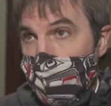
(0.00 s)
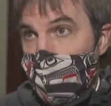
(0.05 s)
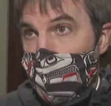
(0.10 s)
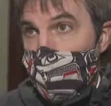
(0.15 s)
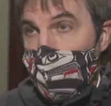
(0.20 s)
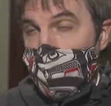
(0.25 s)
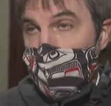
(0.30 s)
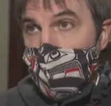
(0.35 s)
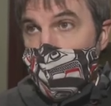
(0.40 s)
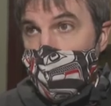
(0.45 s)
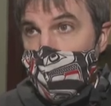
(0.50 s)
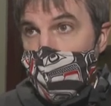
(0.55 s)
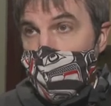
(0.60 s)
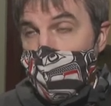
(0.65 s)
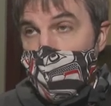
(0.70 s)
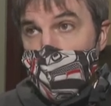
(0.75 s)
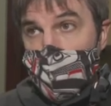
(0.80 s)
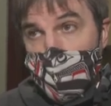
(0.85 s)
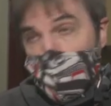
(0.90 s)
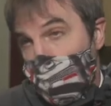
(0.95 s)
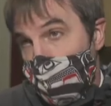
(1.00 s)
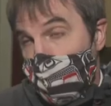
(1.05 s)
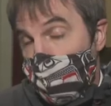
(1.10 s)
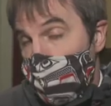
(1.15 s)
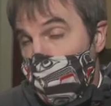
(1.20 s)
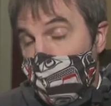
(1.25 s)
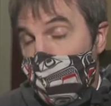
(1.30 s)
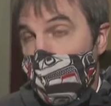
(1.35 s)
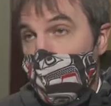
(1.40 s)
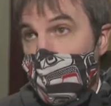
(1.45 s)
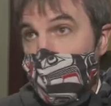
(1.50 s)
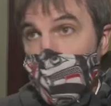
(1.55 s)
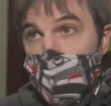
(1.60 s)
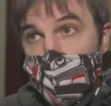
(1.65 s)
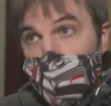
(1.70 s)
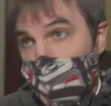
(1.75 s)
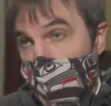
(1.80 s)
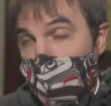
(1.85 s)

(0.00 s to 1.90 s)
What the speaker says: to ensure that the emissions are going down,